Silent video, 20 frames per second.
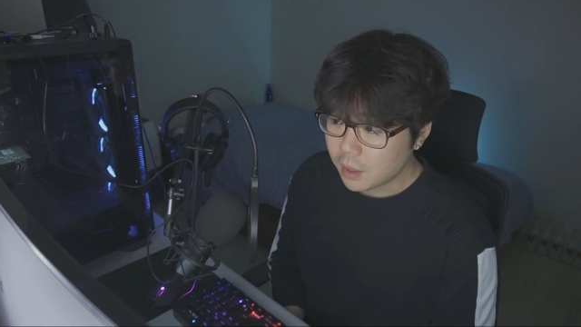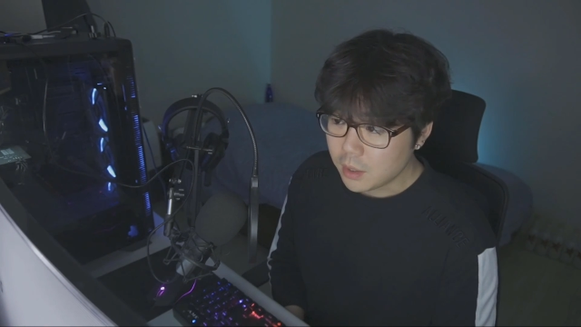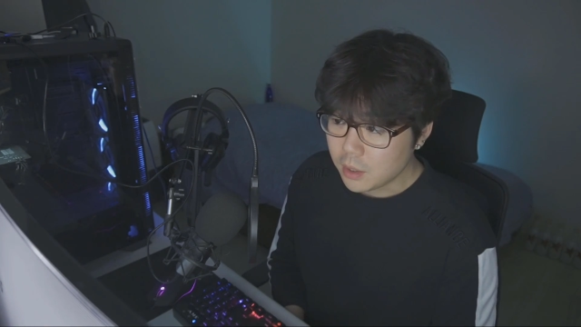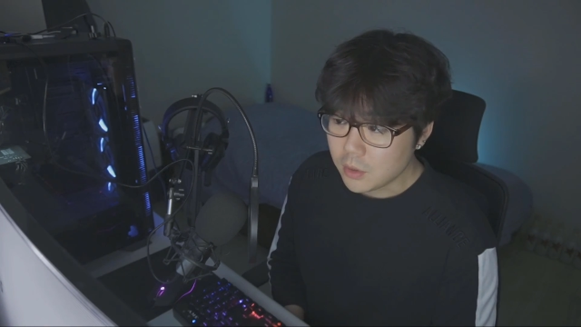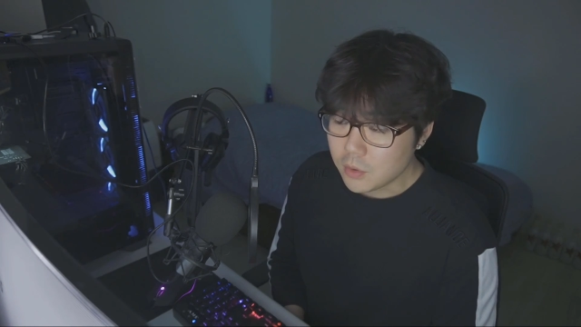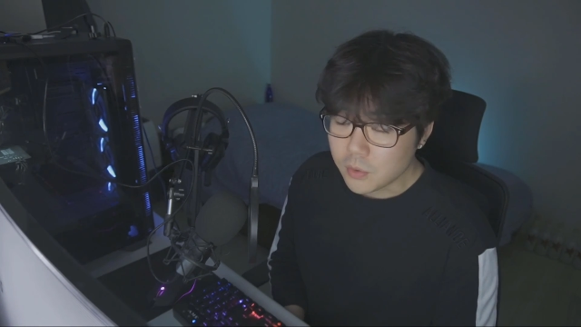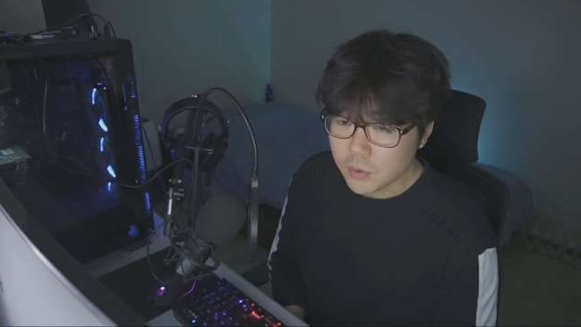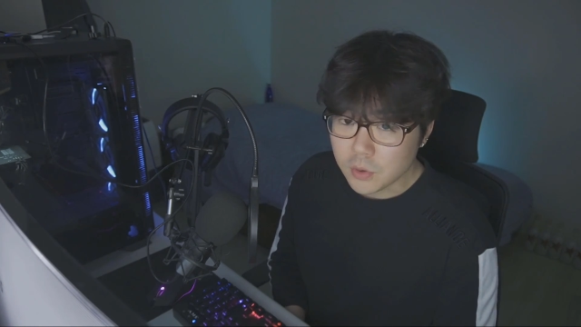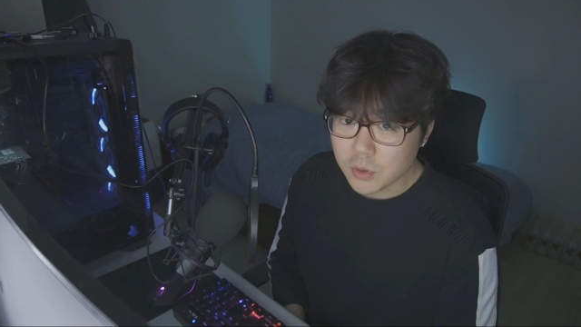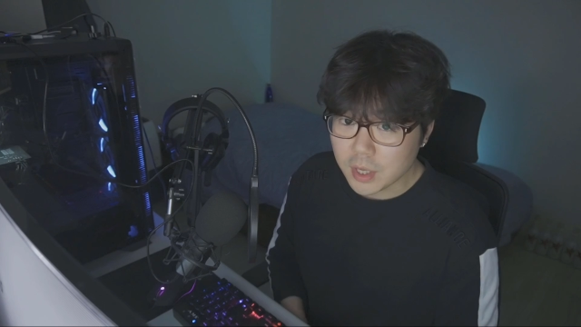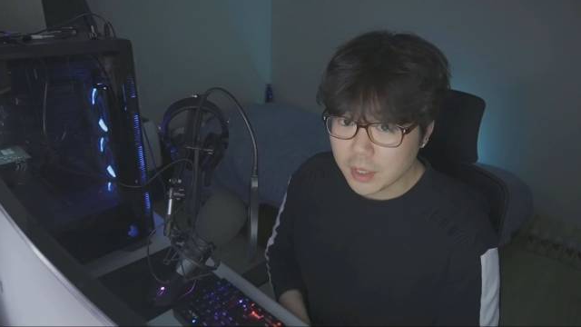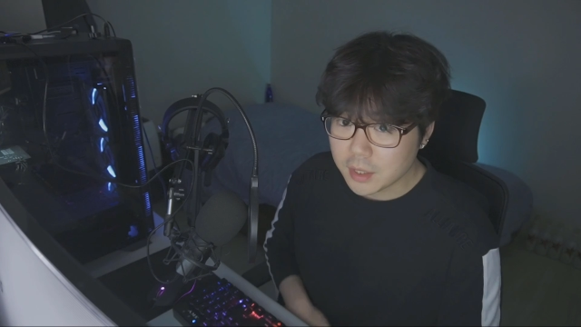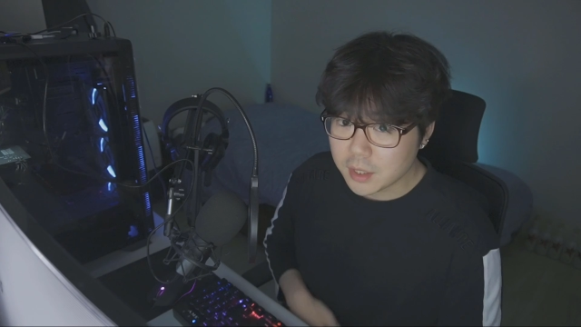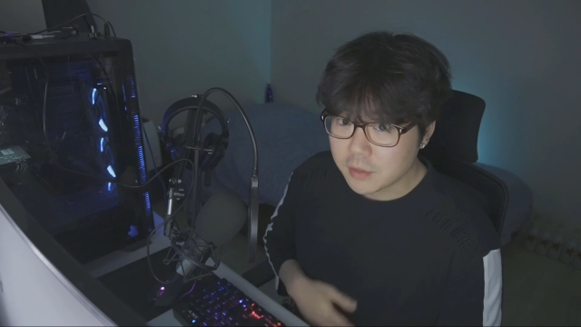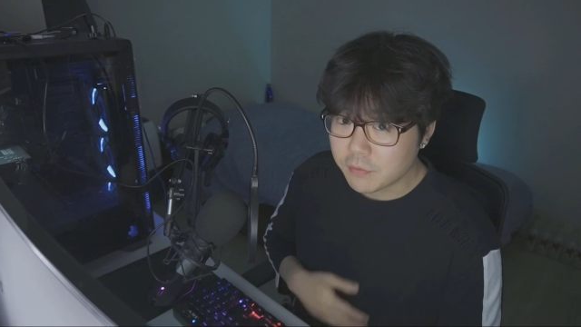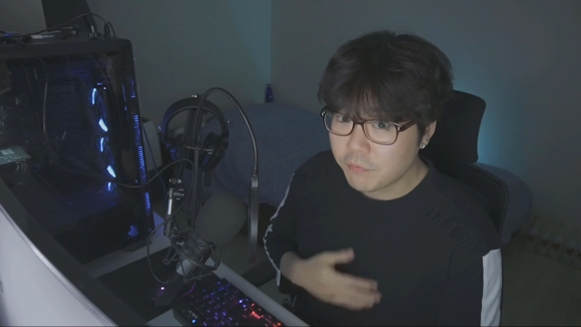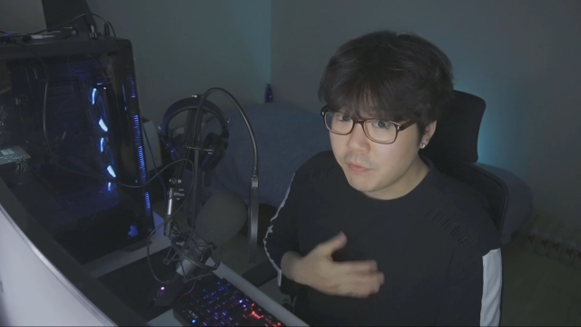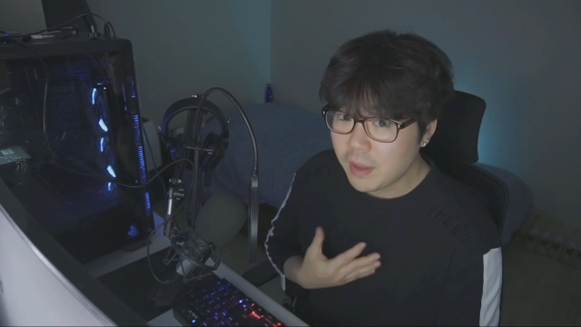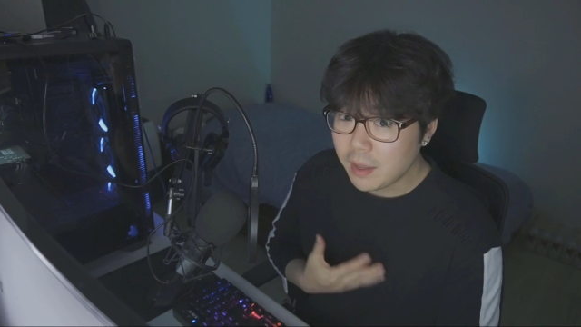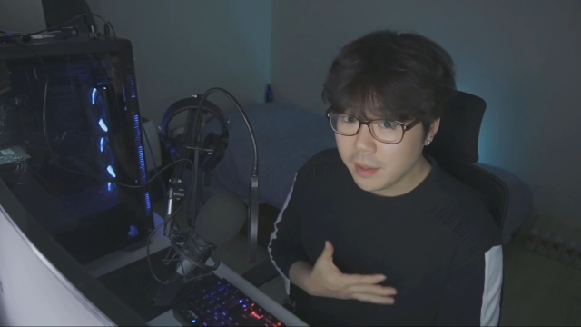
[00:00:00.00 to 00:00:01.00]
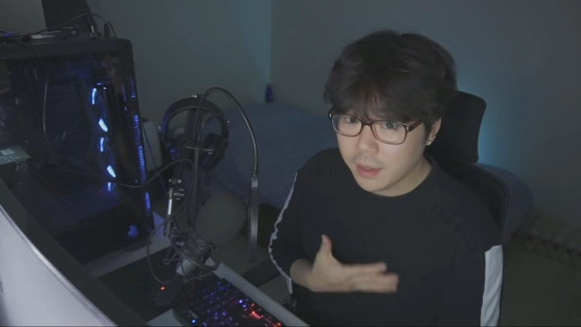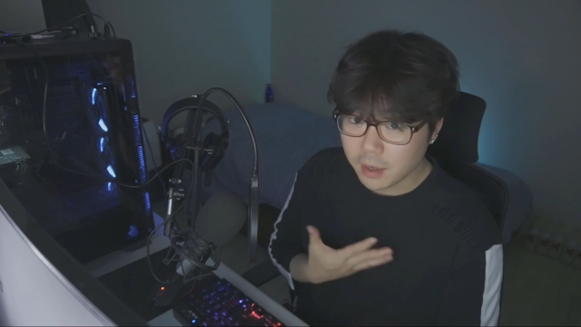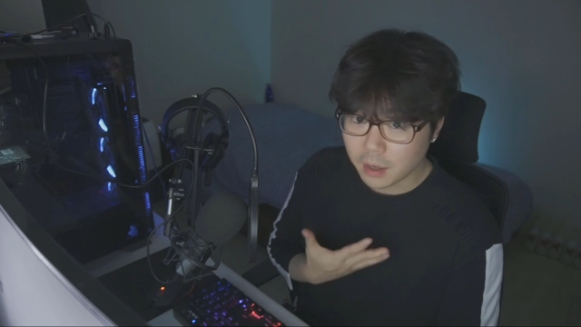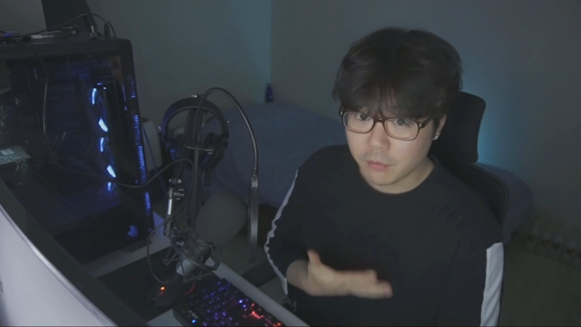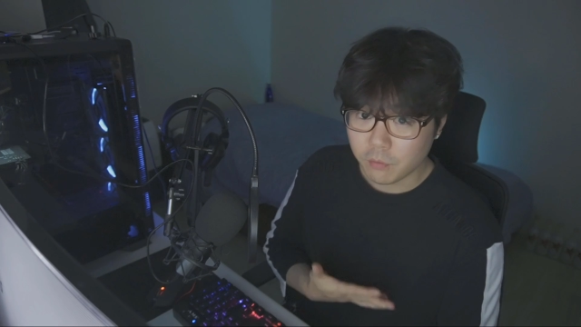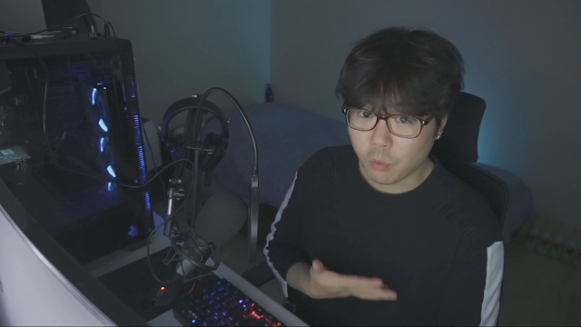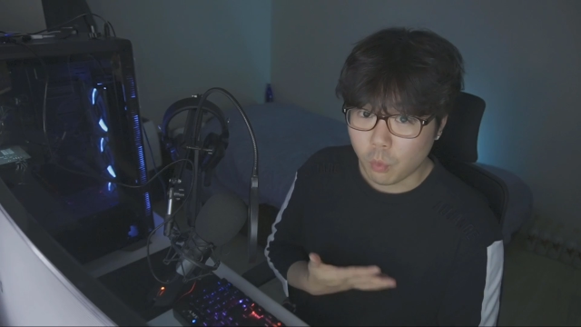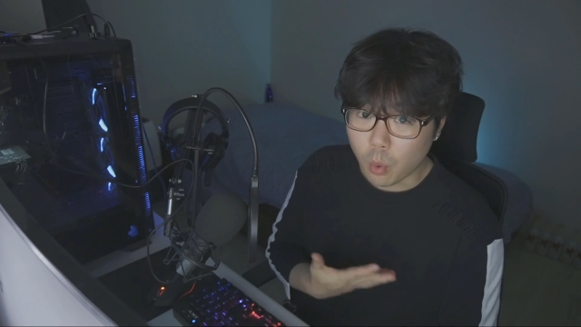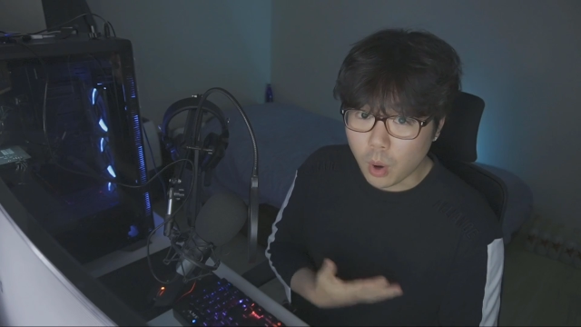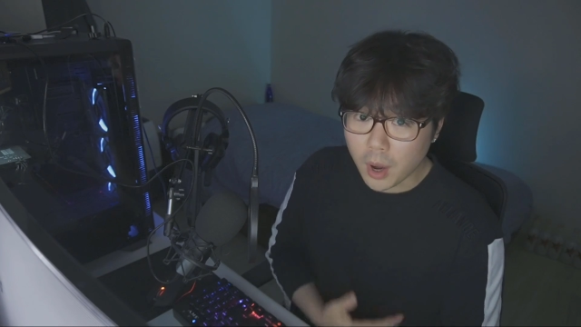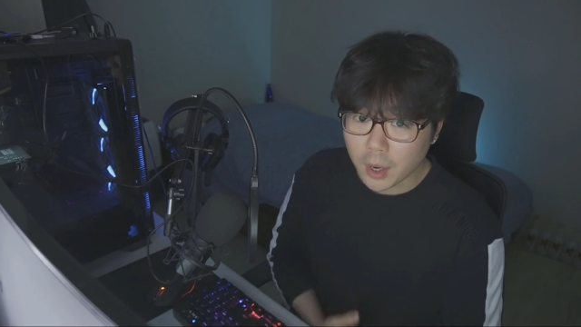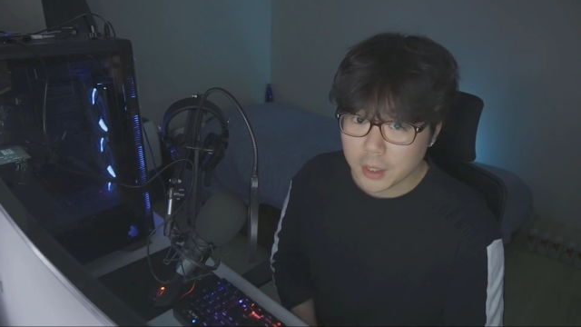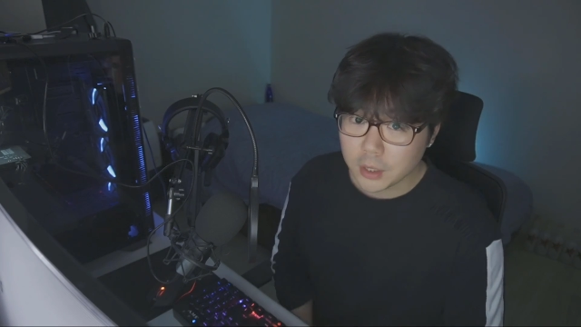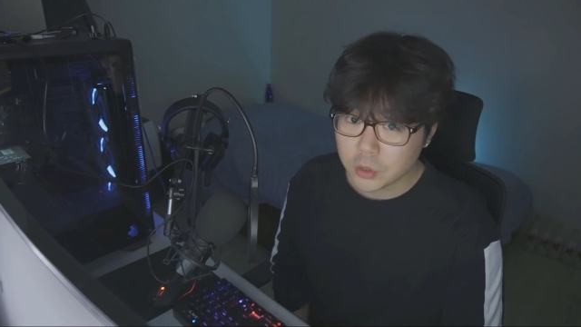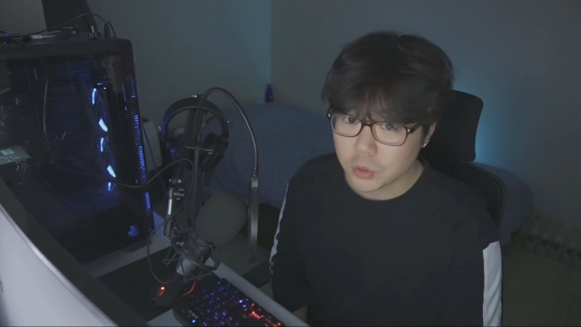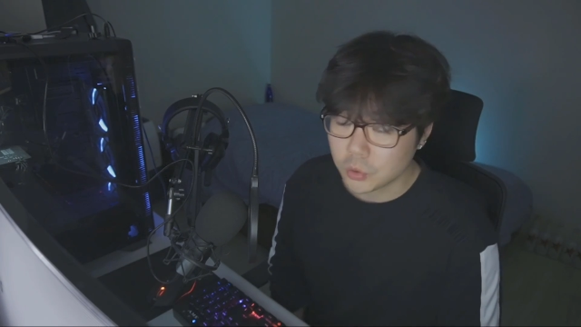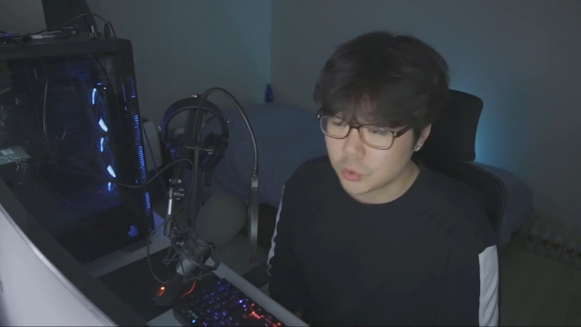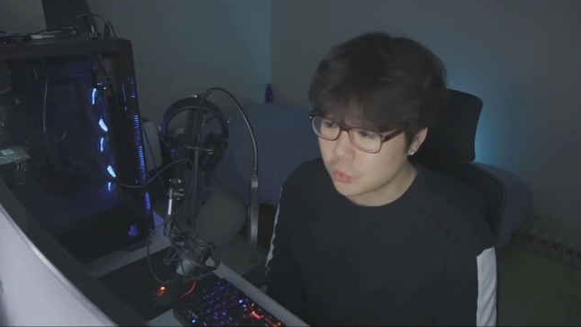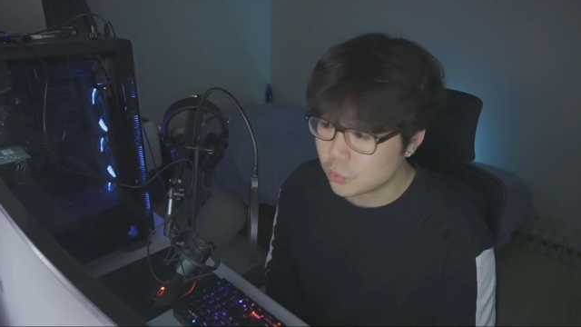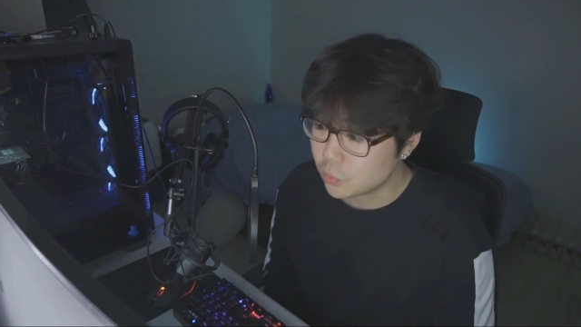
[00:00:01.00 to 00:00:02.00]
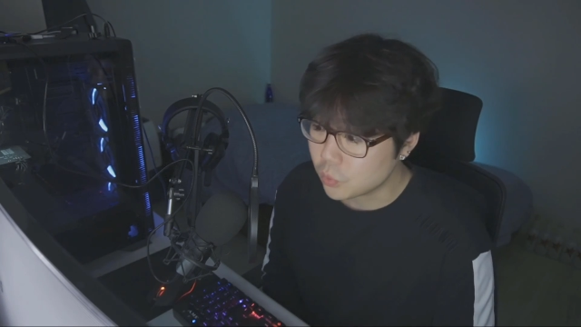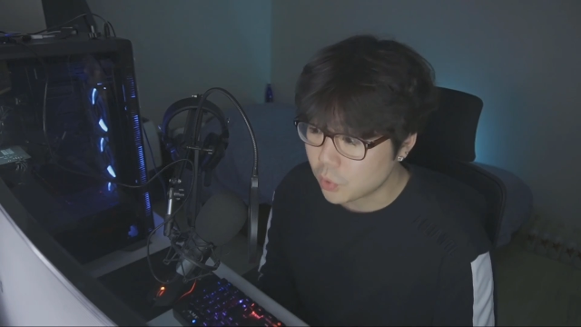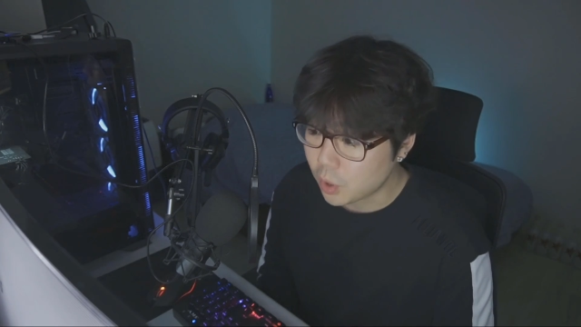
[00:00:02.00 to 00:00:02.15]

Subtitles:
you get this feeling of wanting to